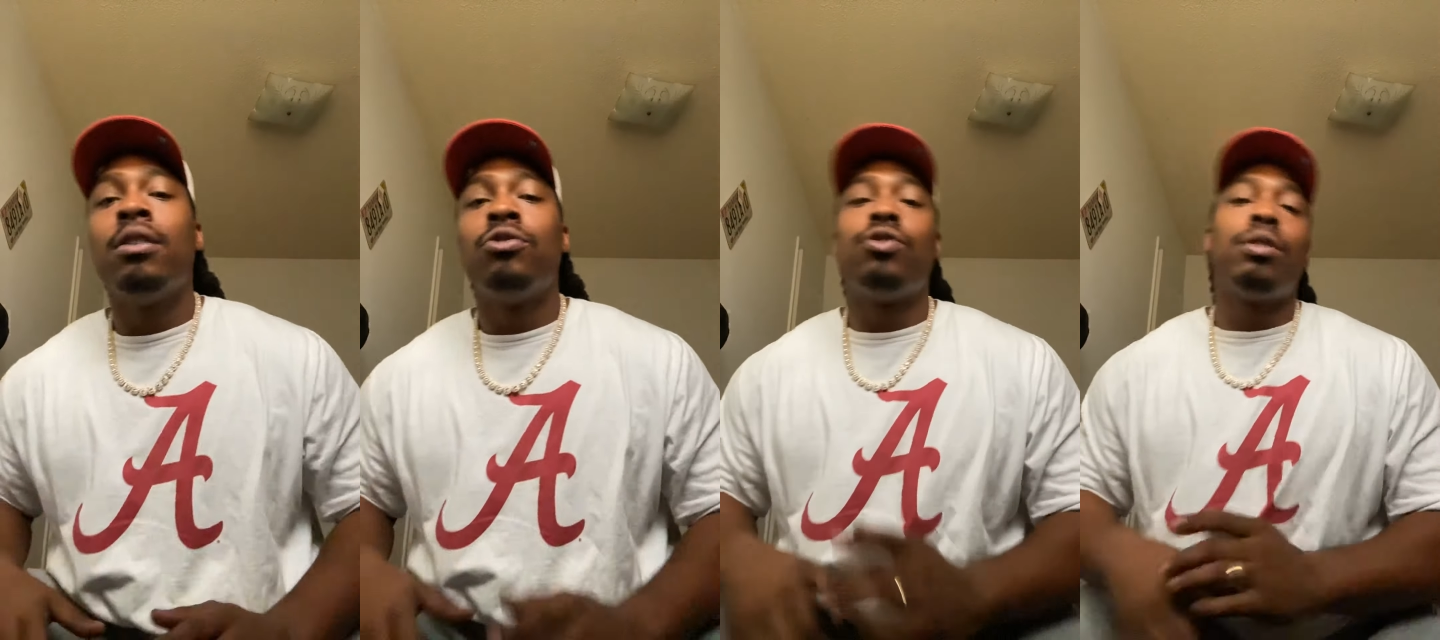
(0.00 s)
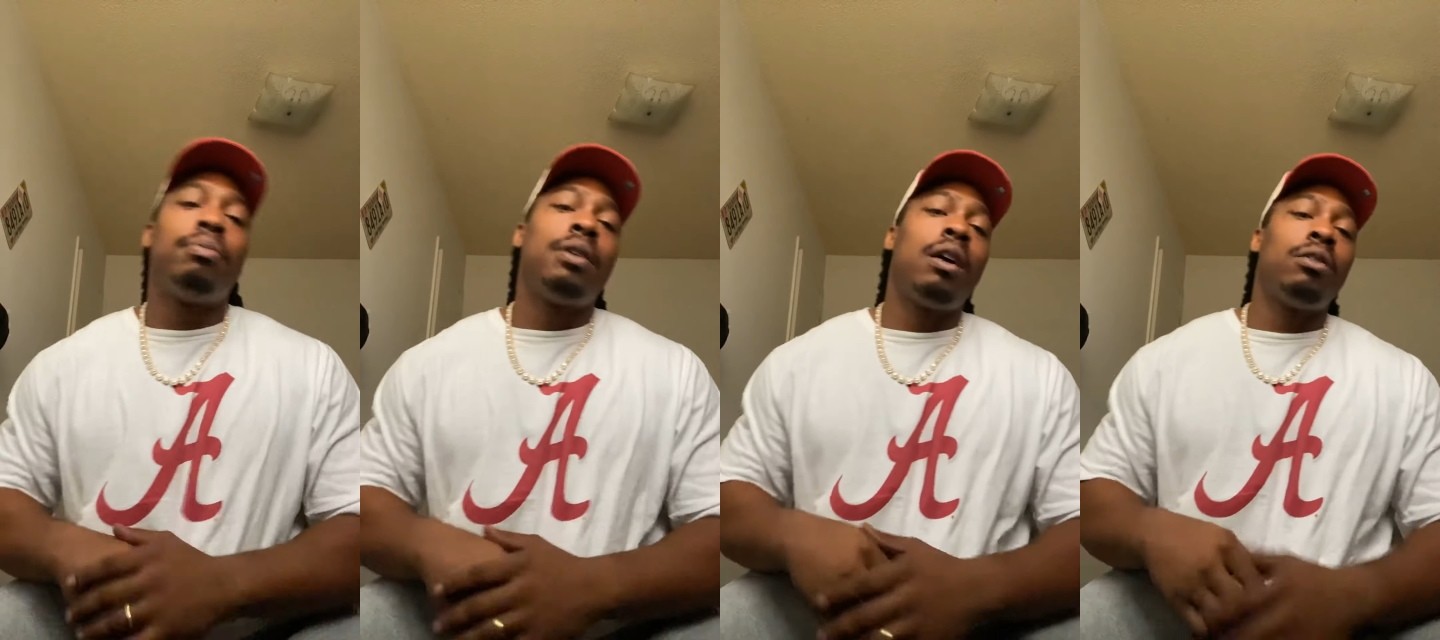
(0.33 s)

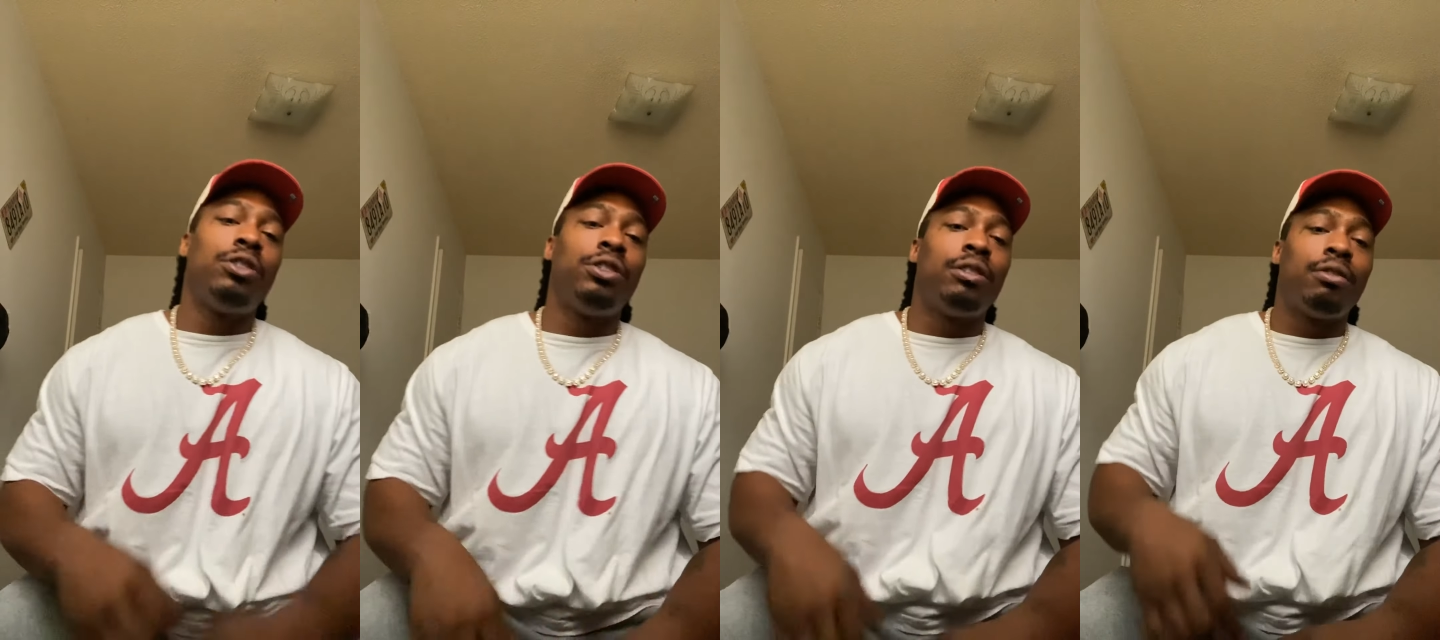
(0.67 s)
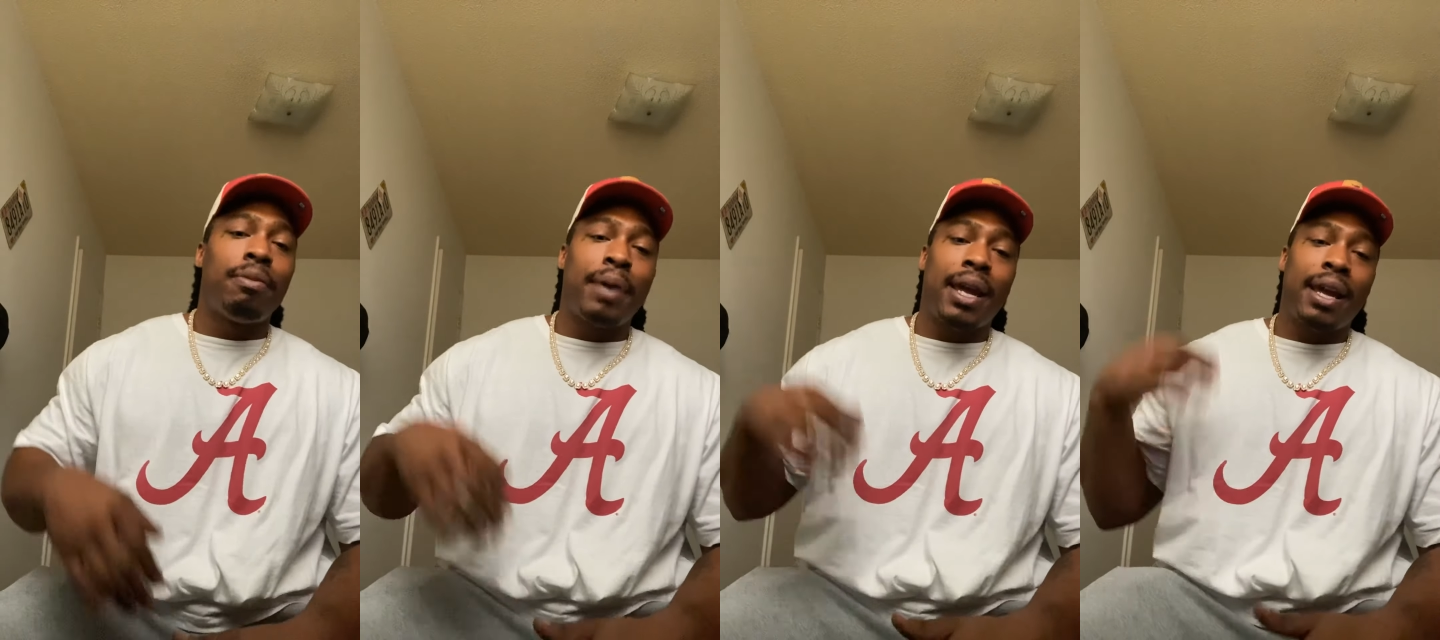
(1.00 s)
Drip Talk
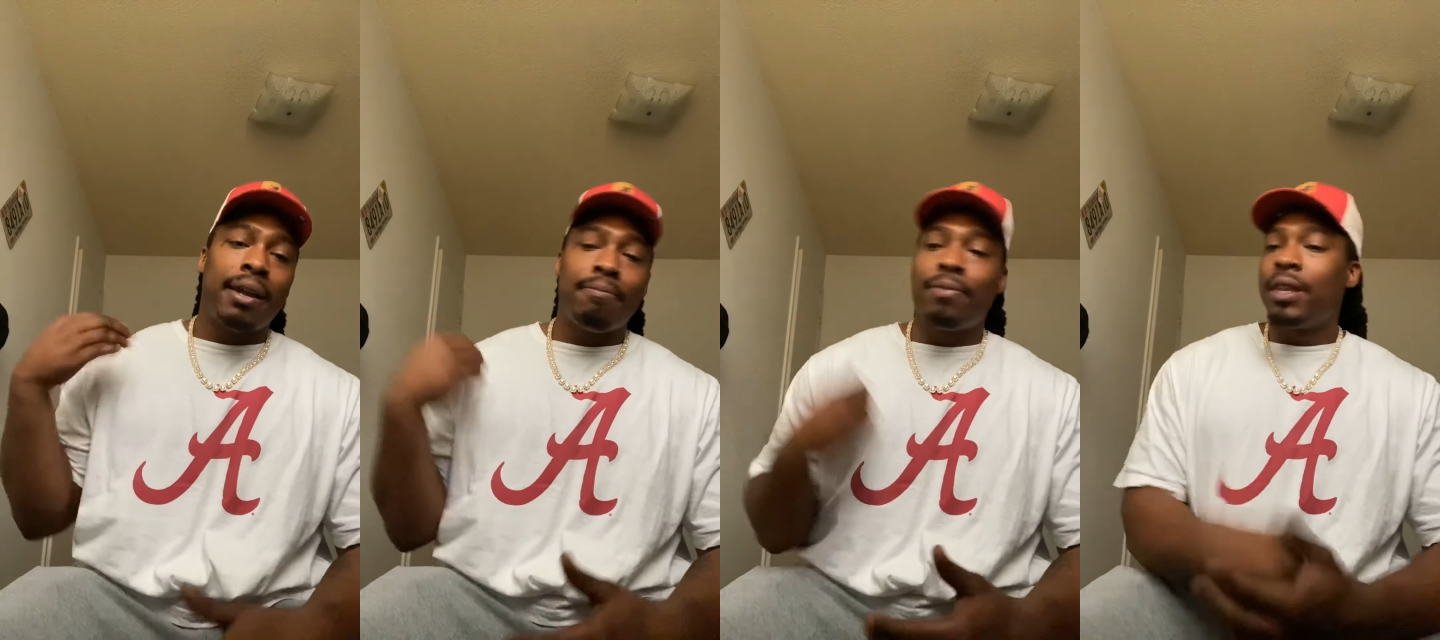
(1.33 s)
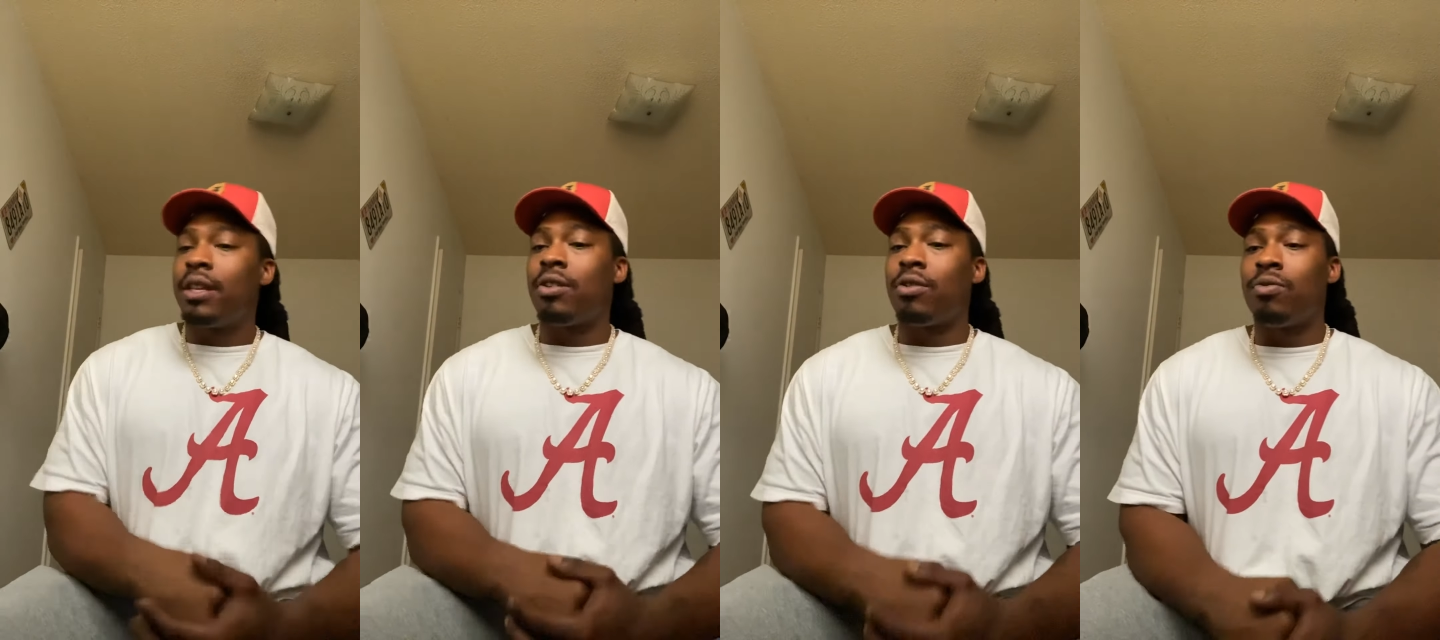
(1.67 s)
Jewelry, man.
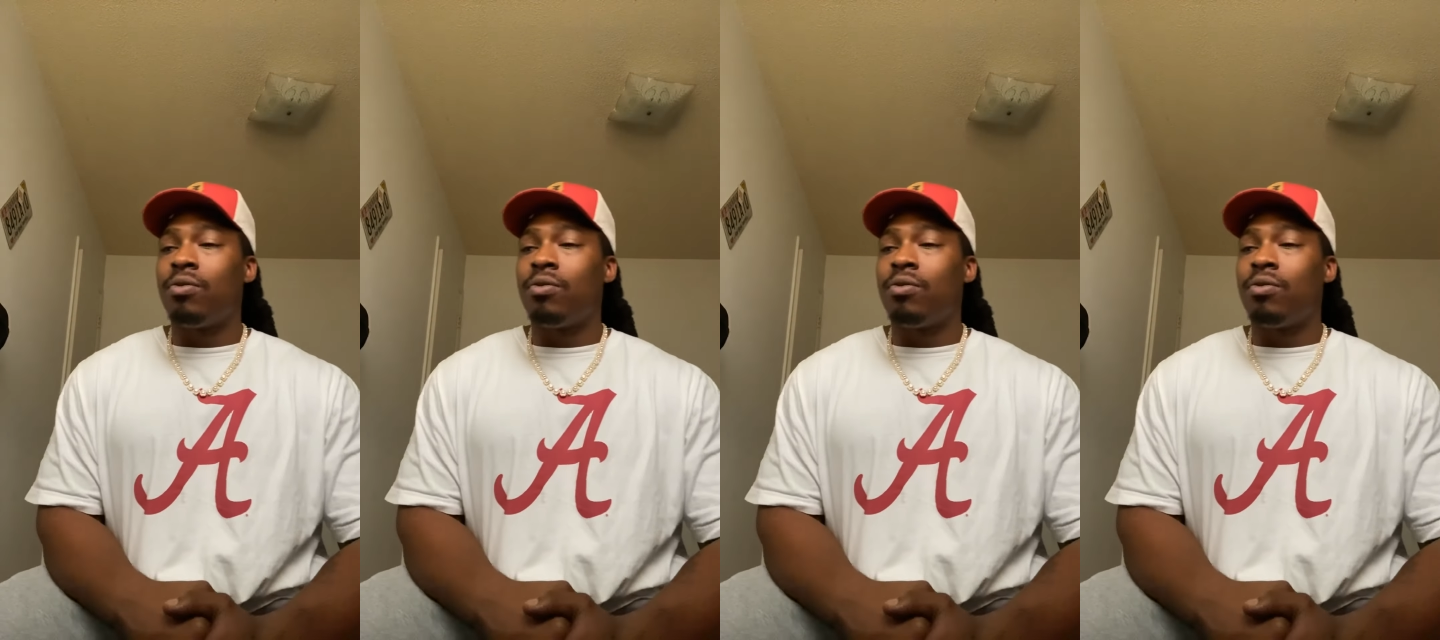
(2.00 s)
So